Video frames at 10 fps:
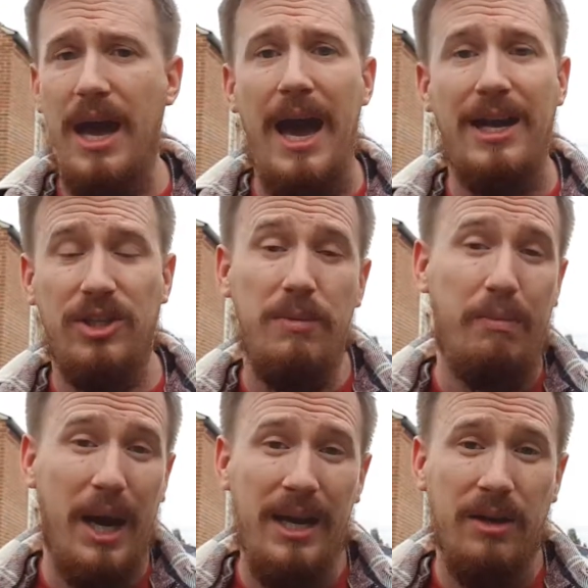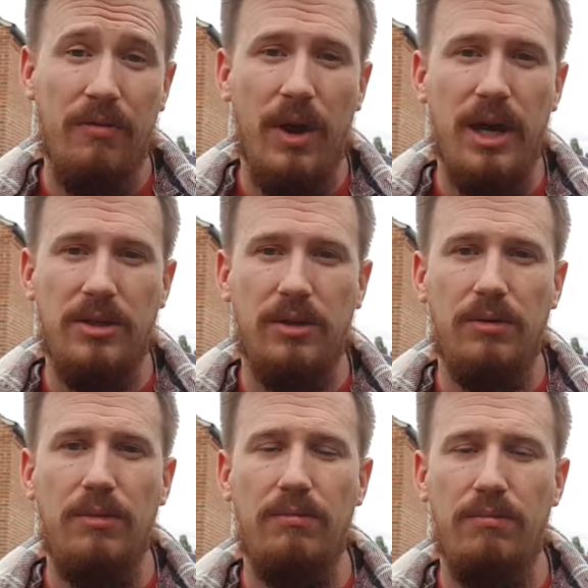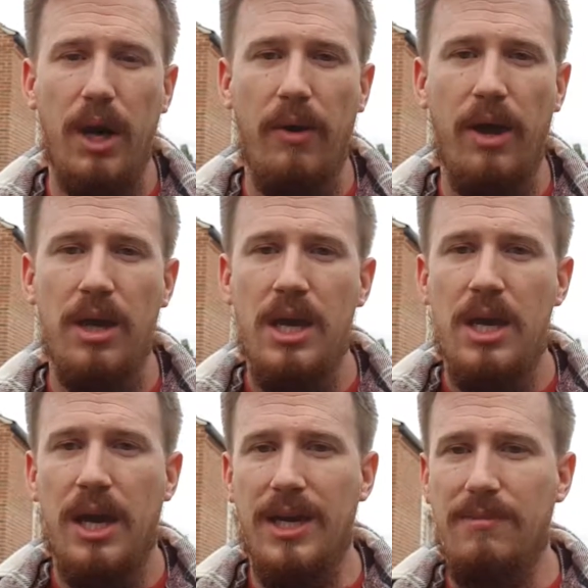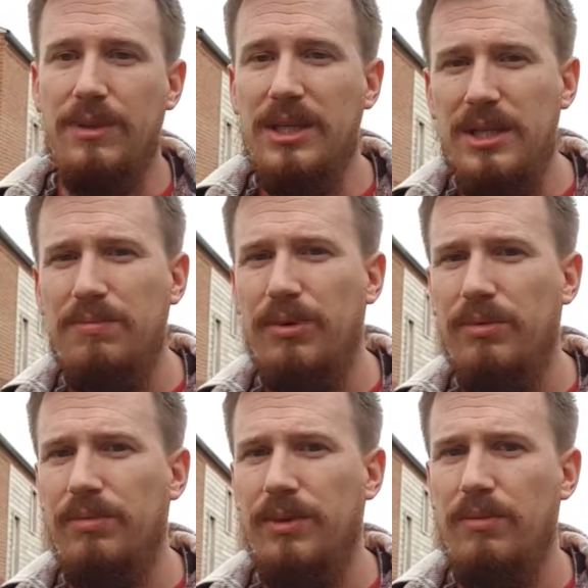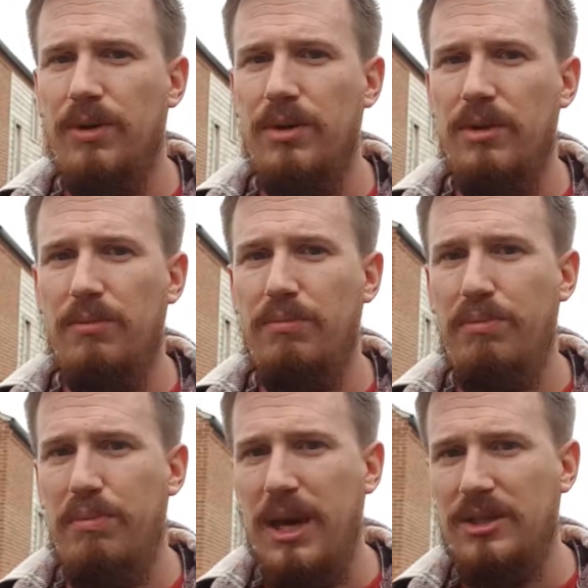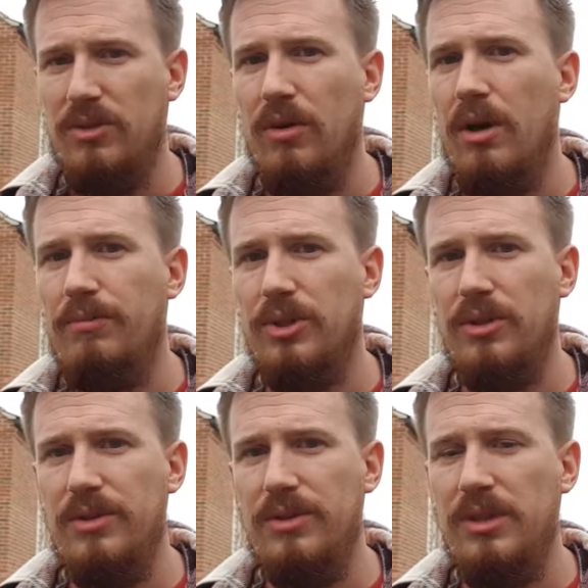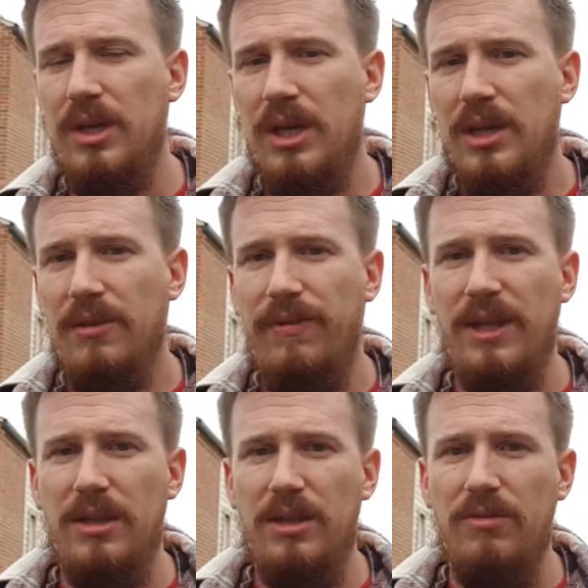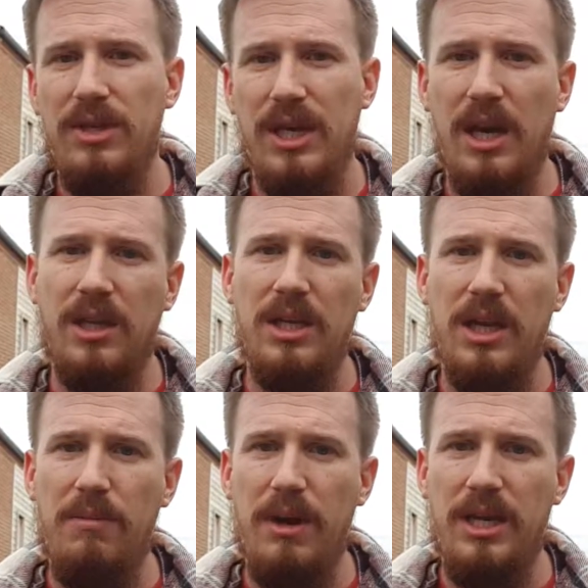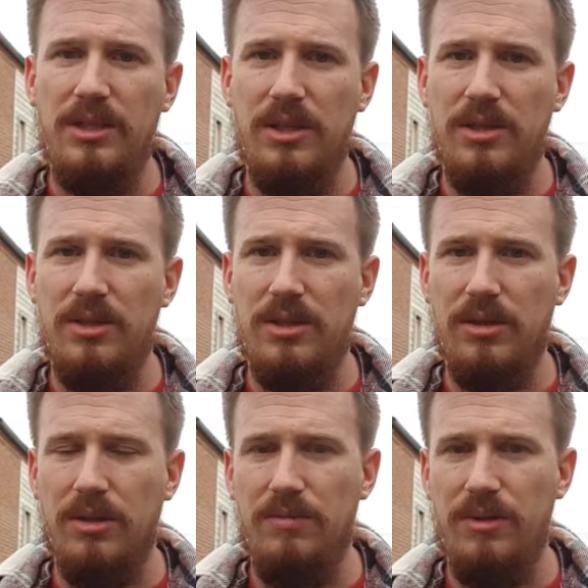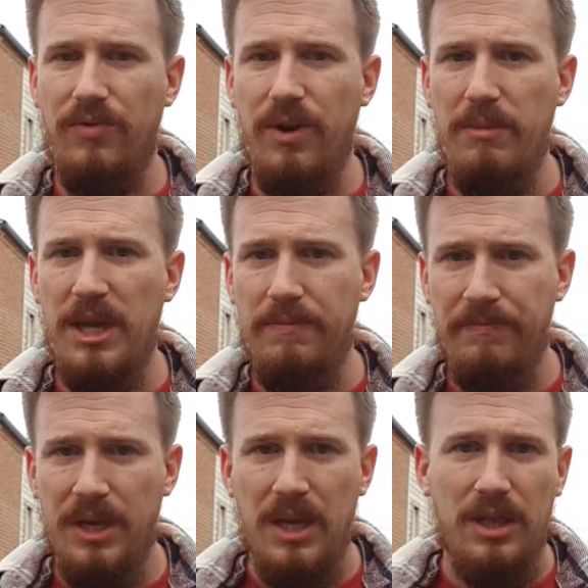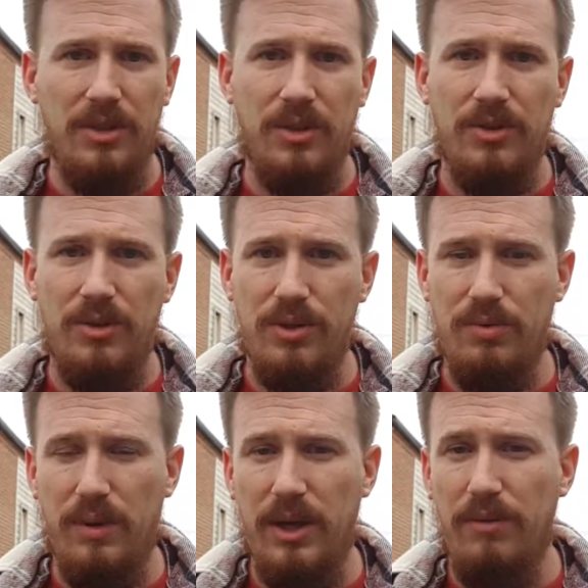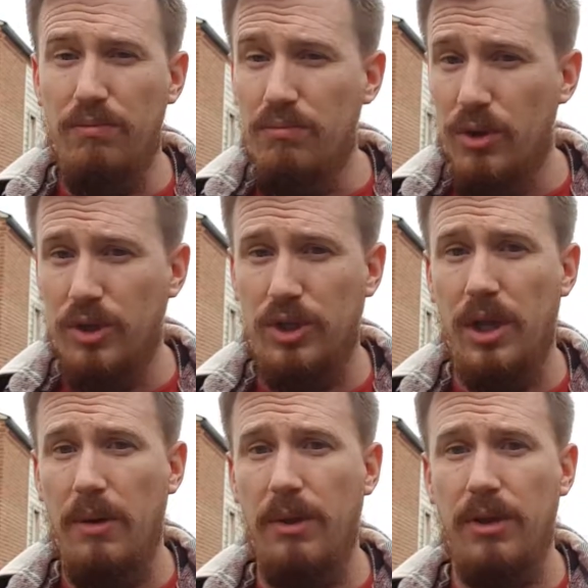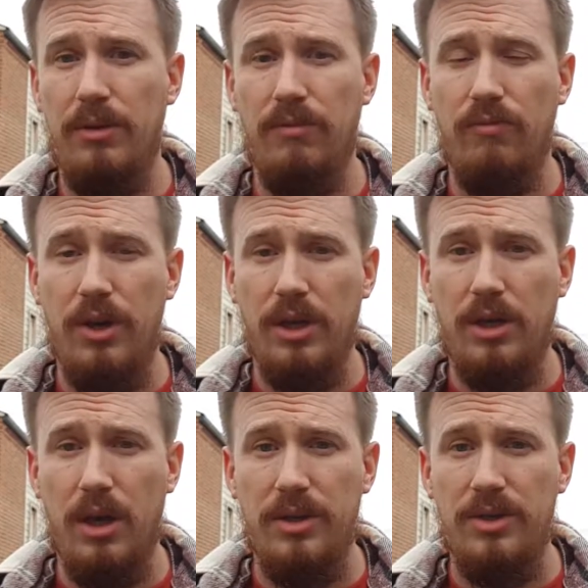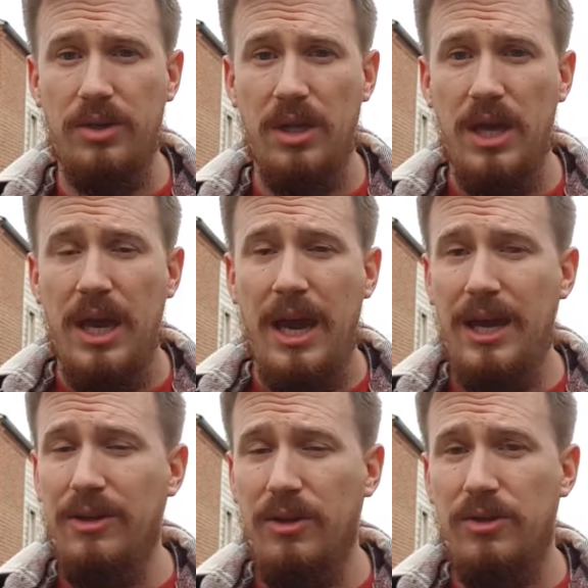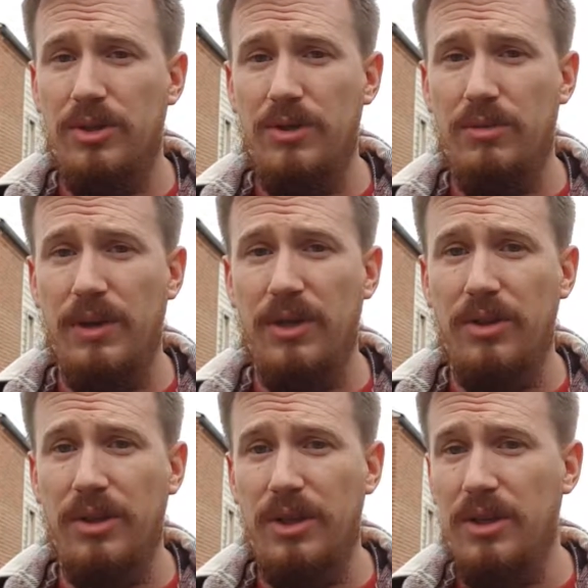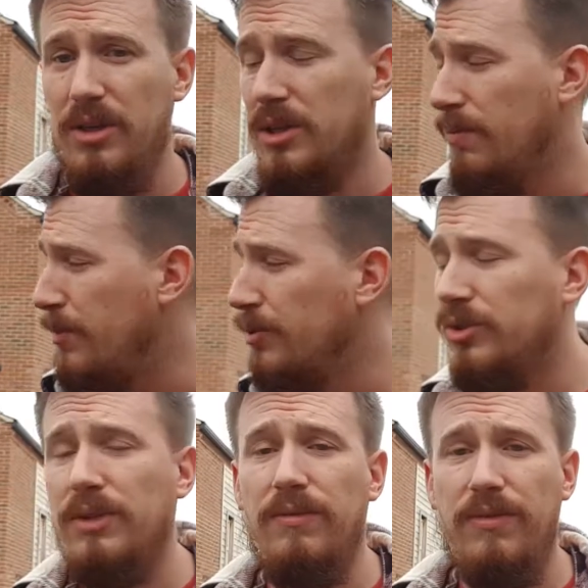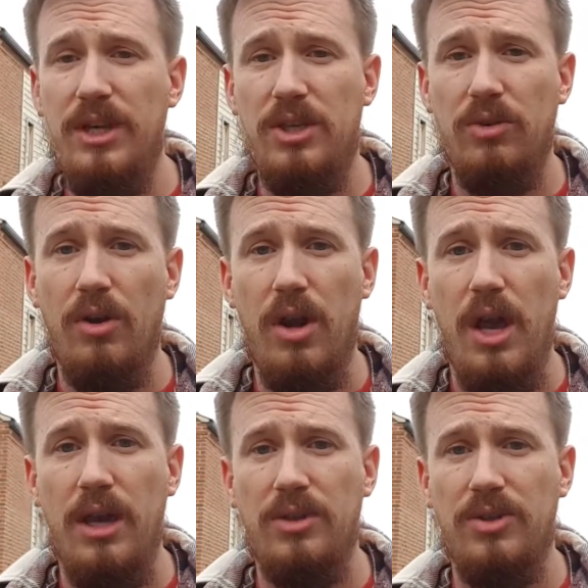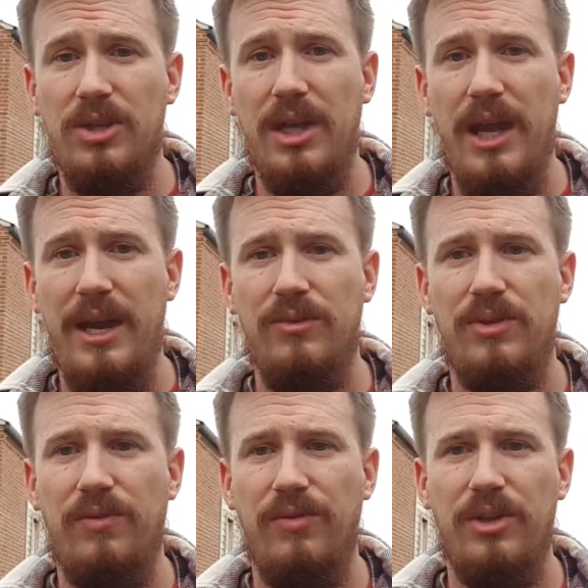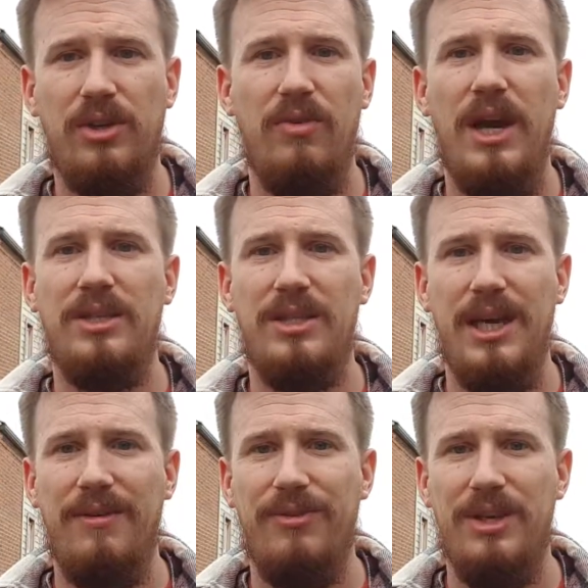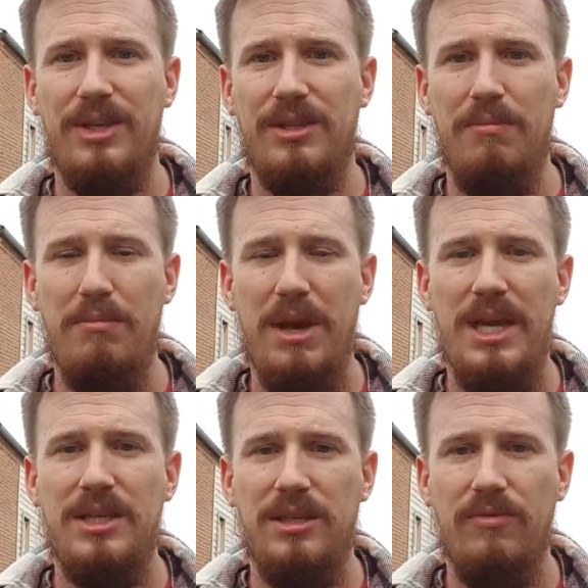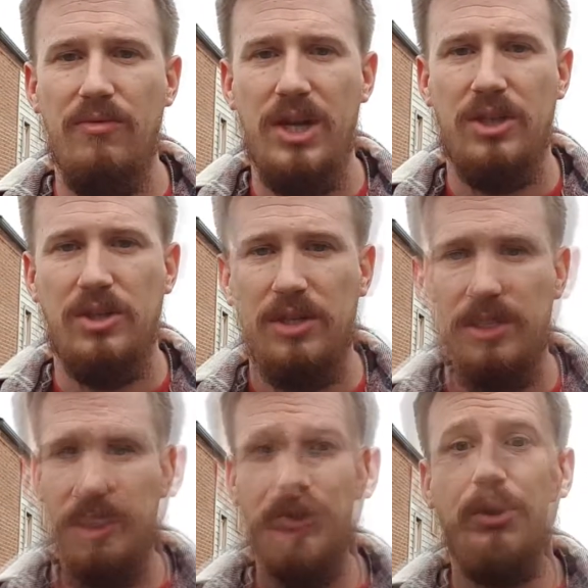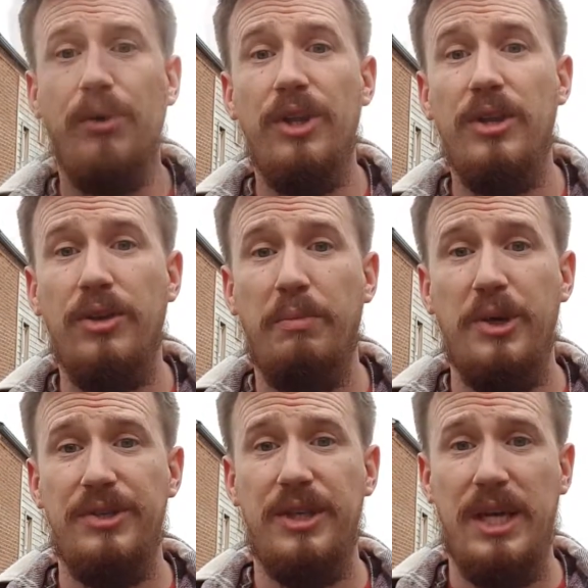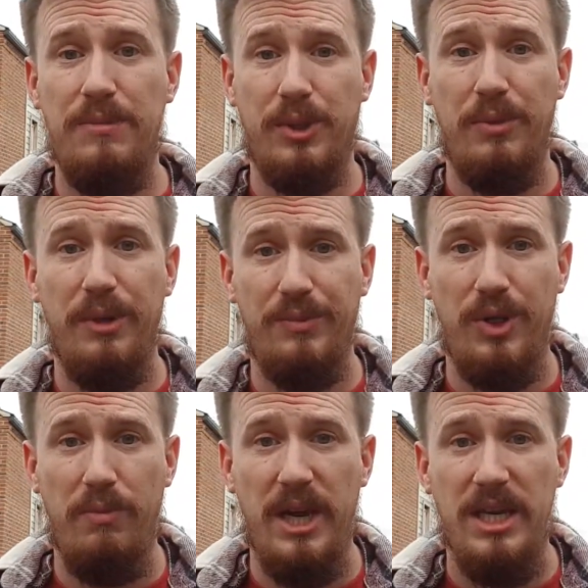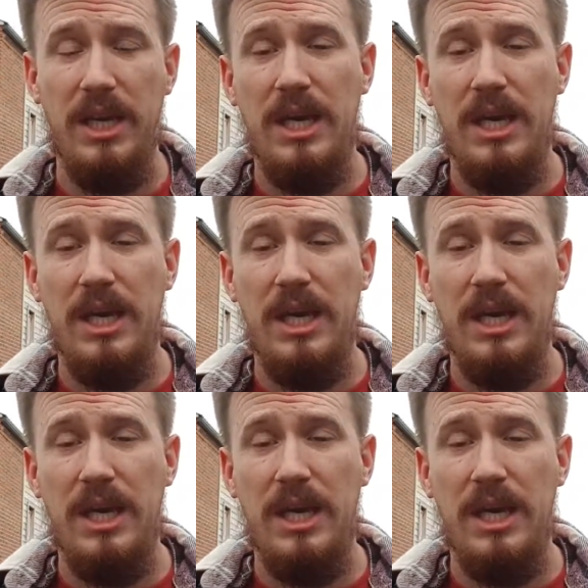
actually buying a ride-on mower, this is probably one of the better options. The fact that there is hardly any maintenance that comes from it, there's also as well much lower running costs, and also as well the mulching feature on it just allows for the grass to have this amazing richness. So one of the other points that keeps coming up to me